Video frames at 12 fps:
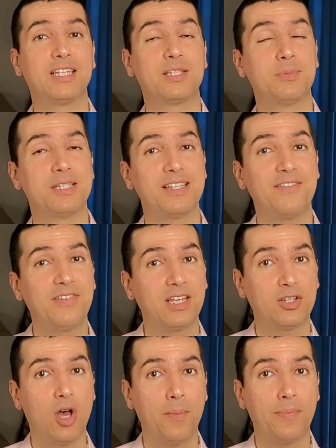
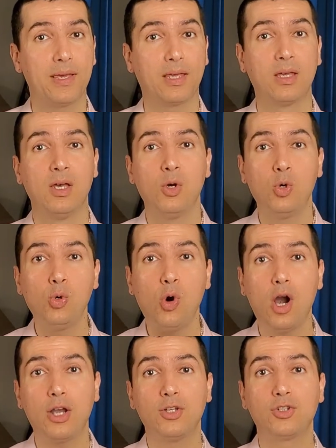specific topic. Who
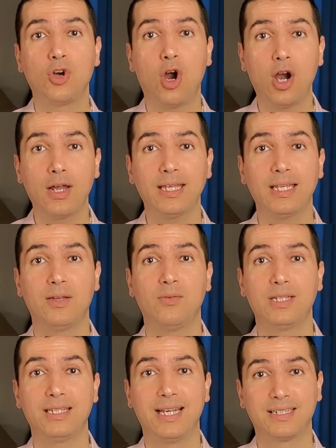are you targeting with that